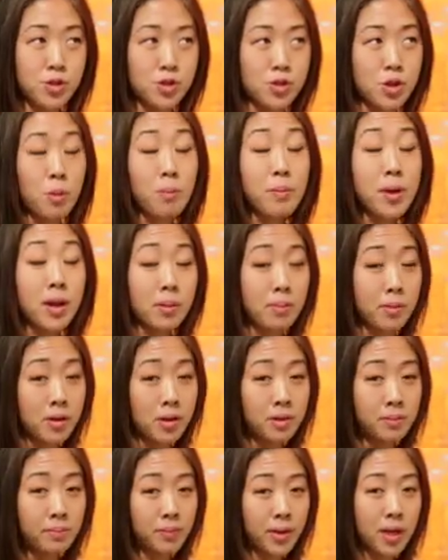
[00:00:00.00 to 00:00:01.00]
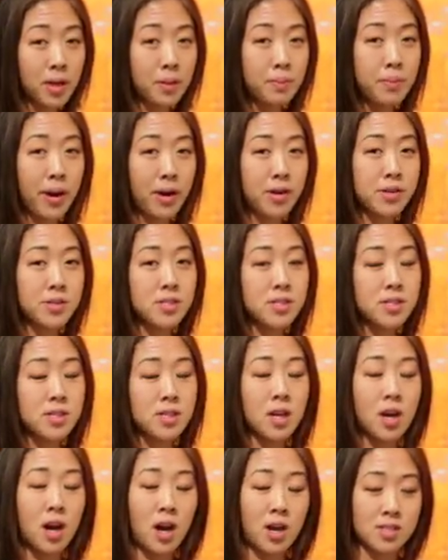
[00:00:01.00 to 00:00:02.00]
minimal in comparison to the
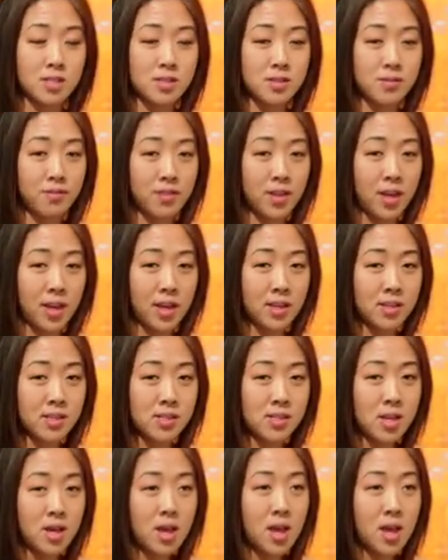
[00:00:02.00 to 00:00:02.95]
costs of things.